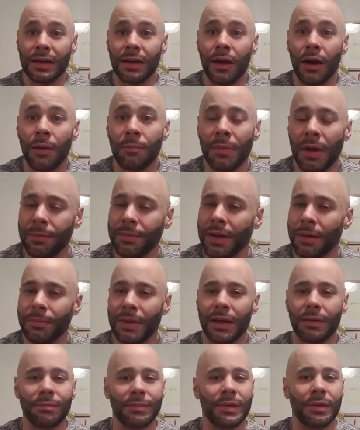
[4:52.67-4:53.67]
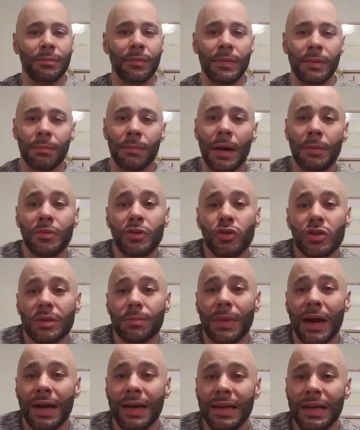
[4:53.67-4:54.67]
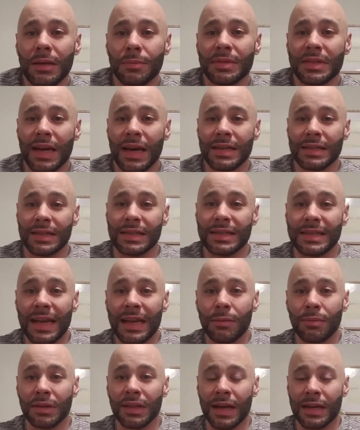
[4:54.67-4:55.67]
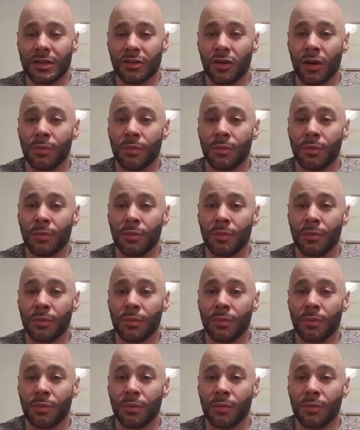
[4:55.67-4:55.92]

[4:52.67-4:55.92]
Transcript: I'm using my hips as a stabilizer.